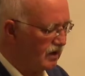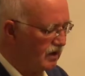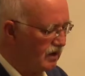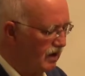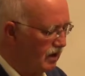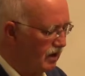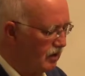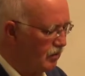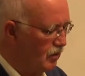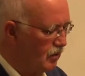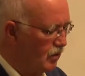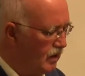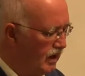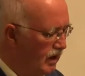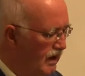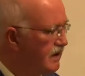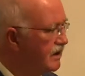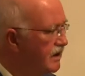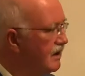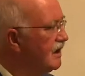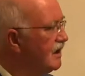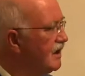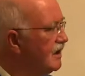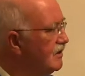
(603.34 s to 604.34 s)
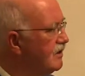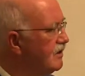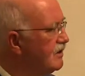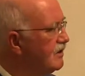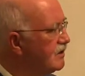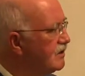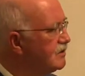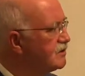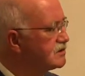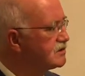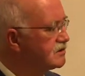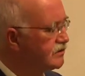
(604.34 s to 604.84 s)
come when in
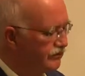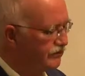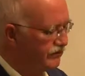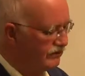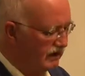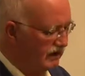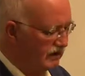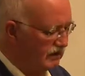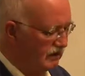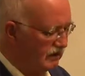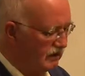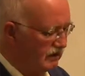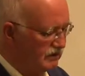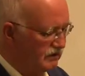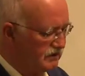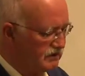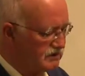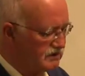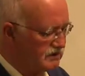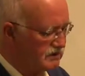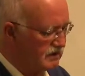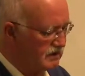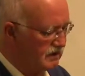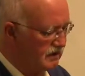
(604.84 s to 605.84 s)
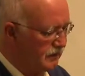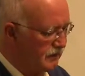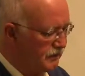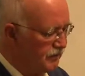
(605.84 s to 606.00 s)
those fields